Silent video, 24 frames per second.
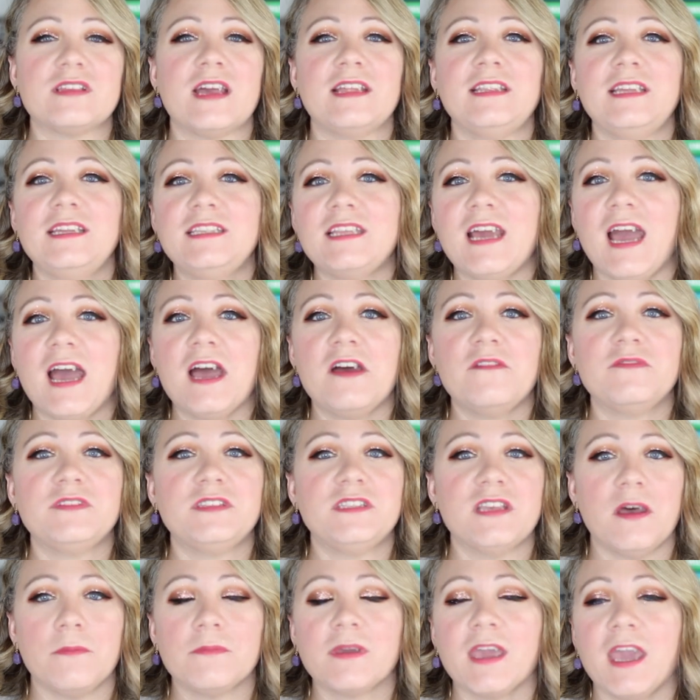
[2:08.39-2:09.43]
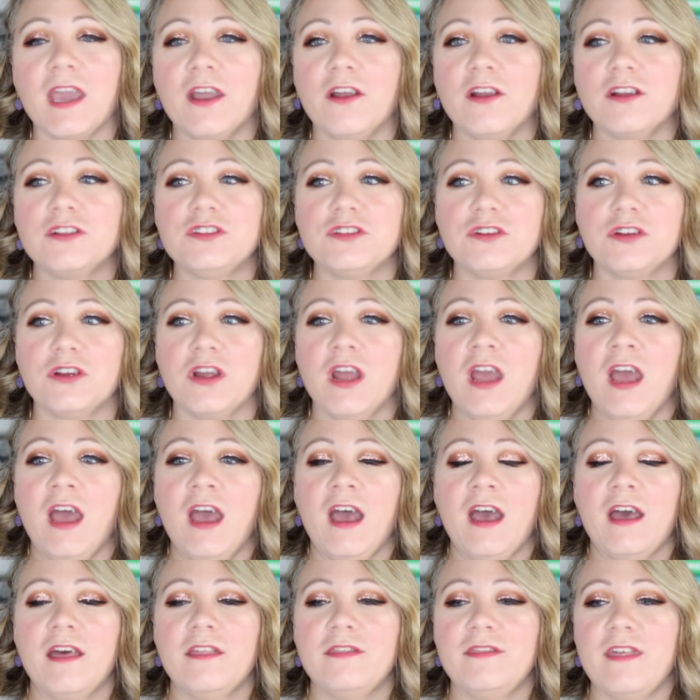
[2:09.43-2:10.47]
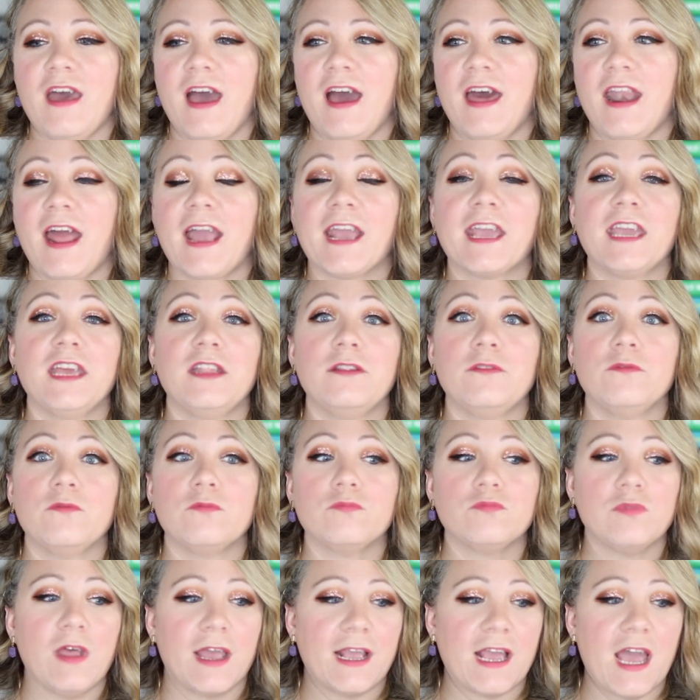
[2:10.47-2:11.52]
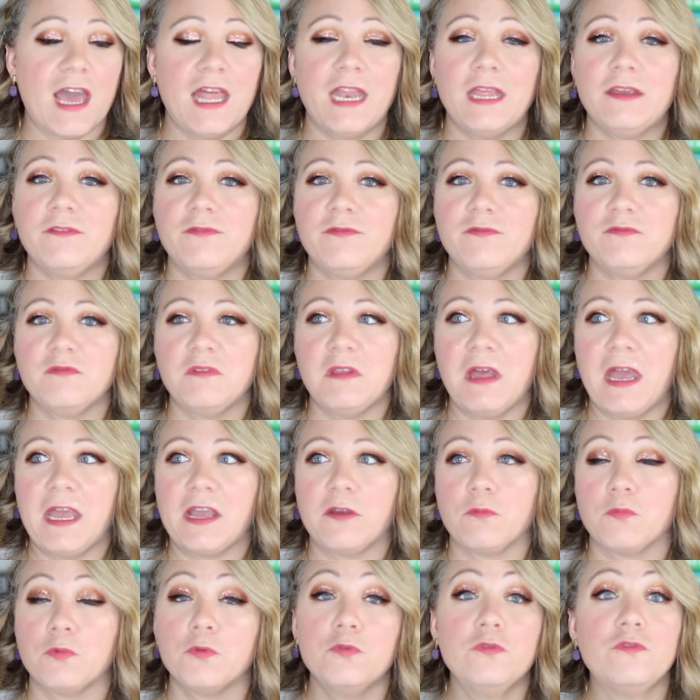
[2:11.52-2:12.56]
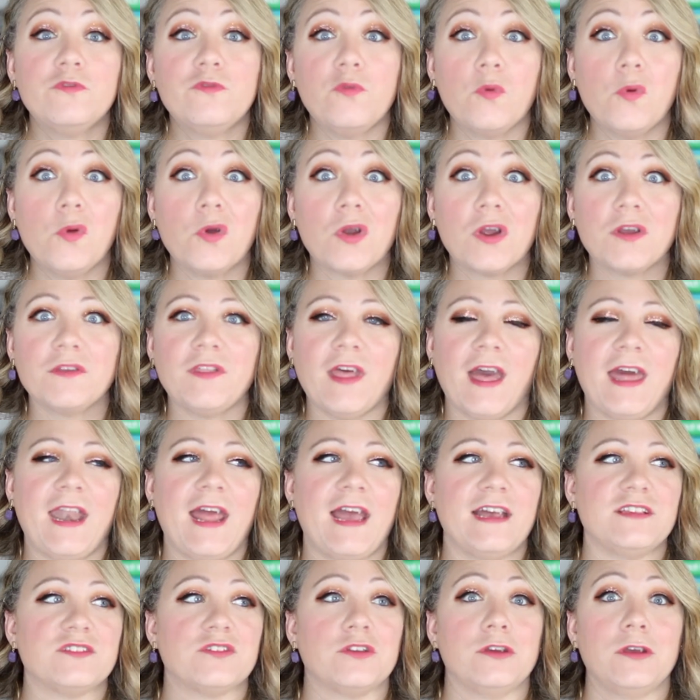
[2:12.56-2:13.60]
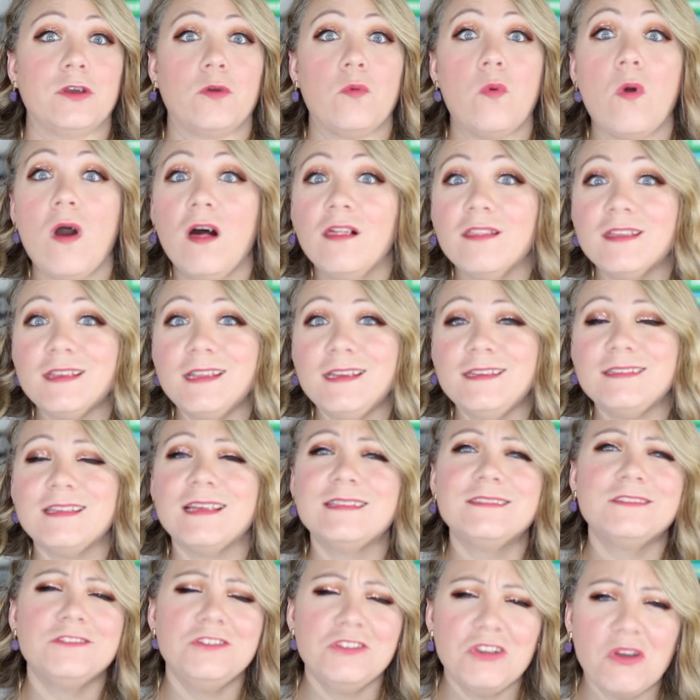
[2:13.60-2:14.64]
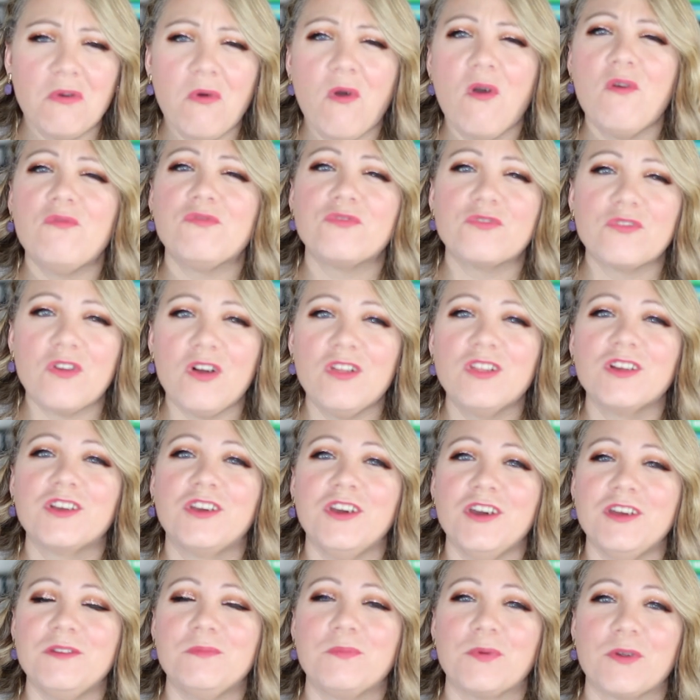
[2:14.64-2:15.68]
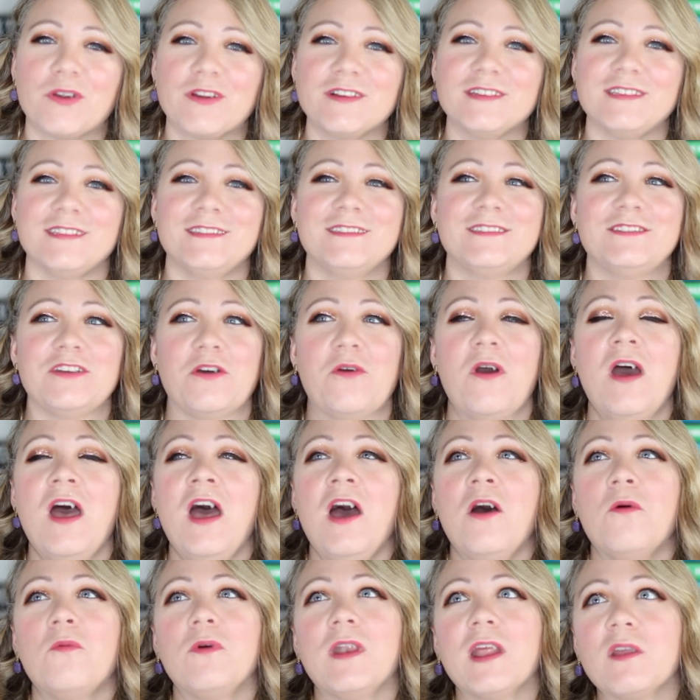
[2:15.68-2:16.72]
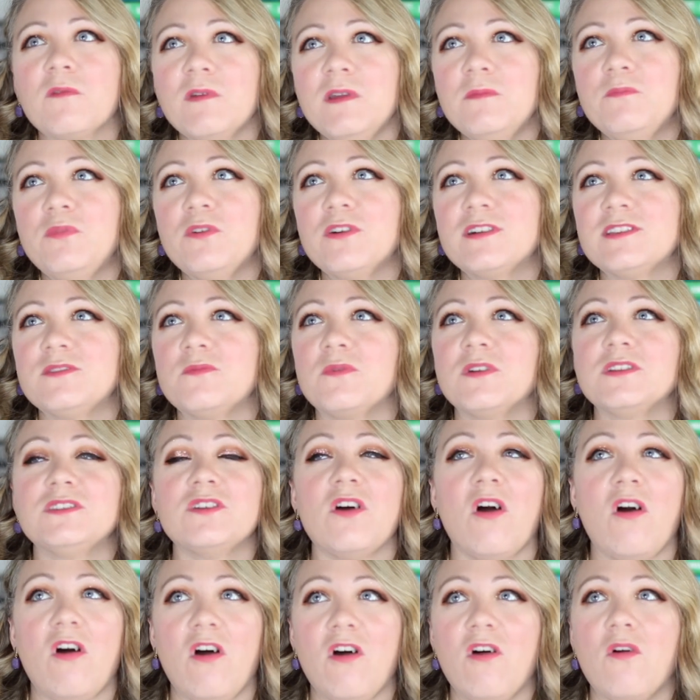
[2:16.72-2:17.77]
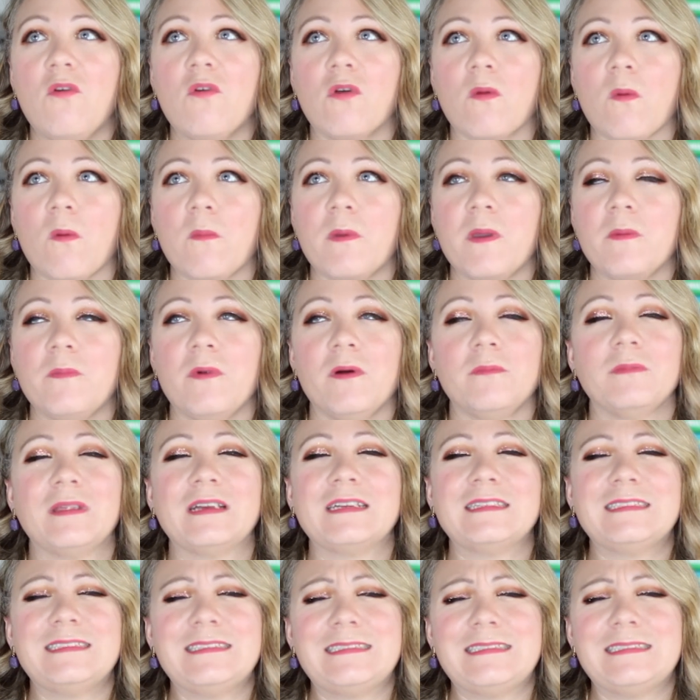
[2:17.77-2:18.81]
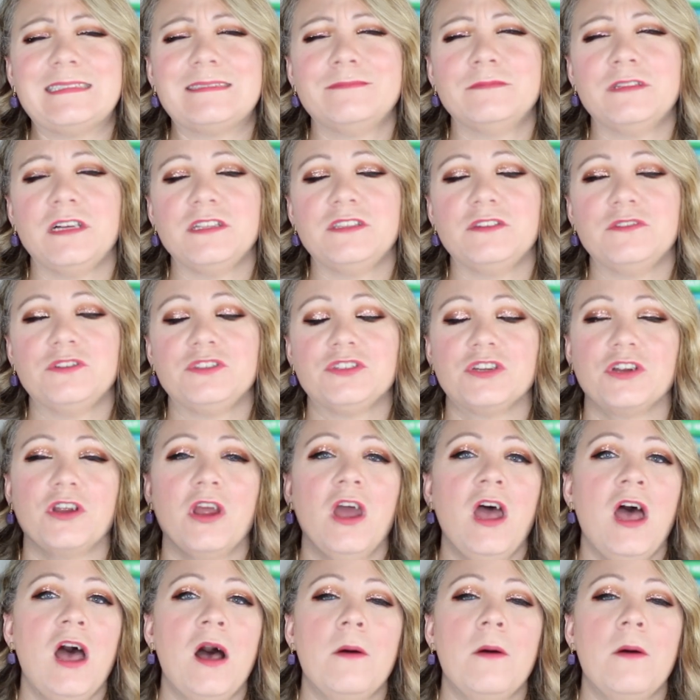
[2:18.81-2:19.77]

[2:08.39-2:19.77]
I need to have some character that I can, like, kind of, like, root for, that has good qualities, that's, you know, overall a good person. So when I read books where it's all horrible people, I'm like, oh, I'm not too sure.